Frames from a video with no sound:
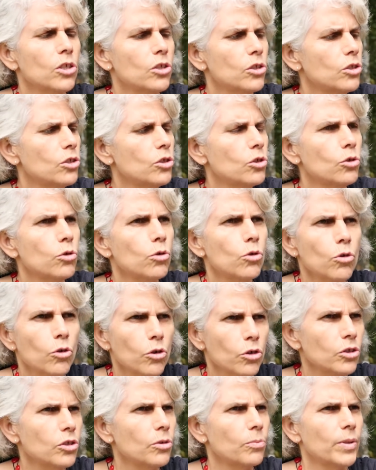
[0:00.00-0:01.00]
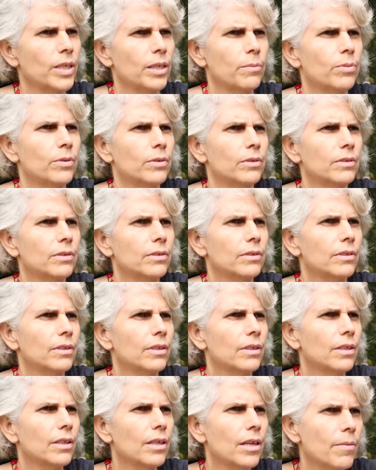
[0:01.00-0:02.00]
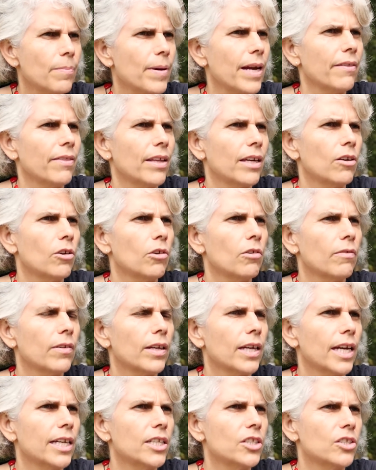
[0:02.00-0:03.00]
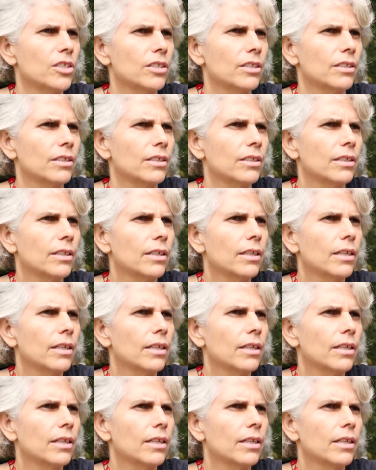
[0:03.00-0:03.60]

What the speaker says: to talk to people about their notification,